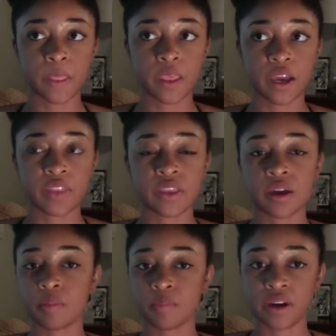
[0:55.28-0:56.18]
I think
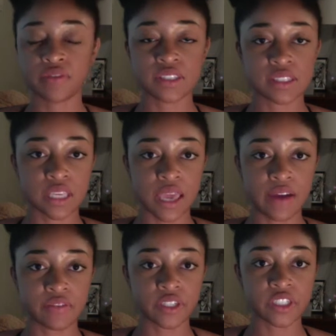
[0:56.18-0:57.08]
above a C
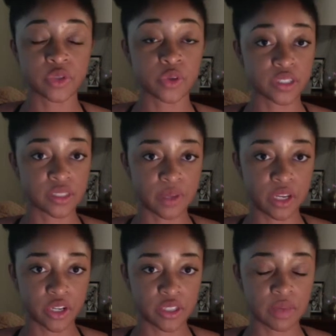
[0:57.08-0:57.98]
average in order to be a
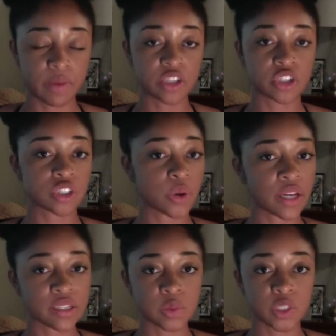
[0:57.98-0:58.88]
nursing major. So I had
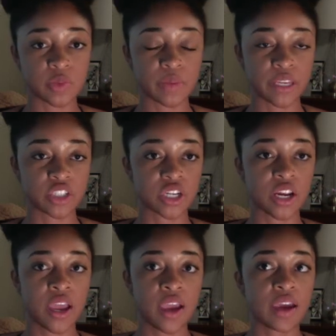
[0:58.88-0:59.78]
to switch my major.
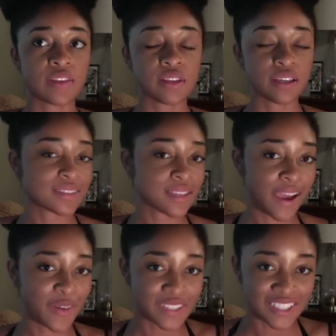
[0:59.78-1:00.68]
And the next thing
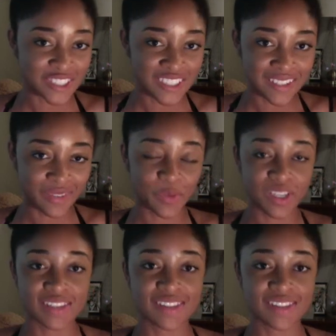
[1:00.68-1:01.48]
I was interested in was